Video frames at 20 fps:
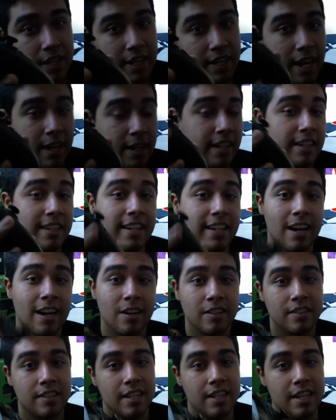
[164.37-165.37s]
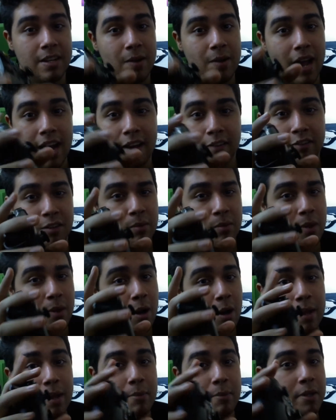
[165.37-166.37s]
and I can guarantee you after about
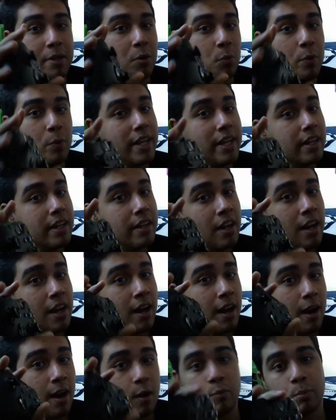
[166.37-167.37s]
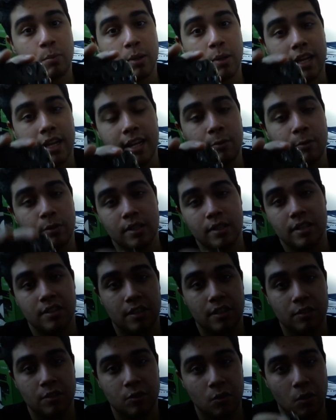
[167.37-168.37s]
maybe a week of playing with this
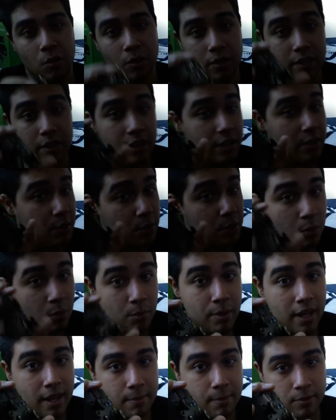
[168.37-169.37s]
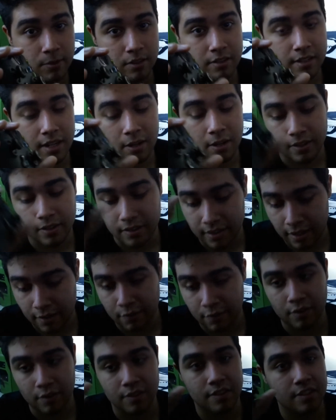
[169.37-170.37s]
controller, you will be able to tell the
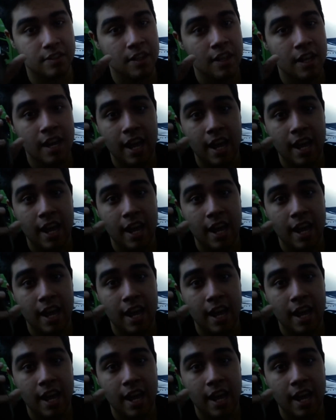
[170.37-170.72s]
difference,